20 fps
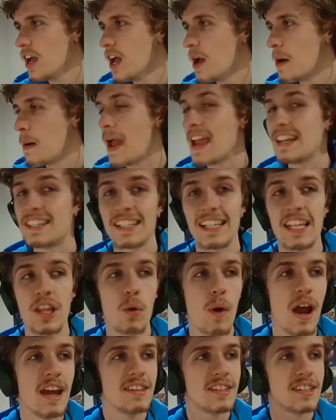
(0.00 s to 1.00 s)
But basically the
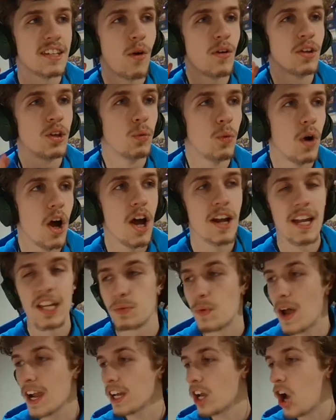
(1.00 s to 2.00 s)
way this is going to work is
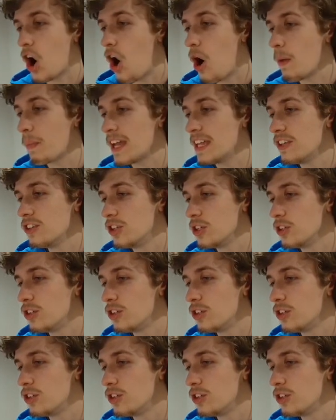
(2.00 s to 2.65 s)
we're going to hop into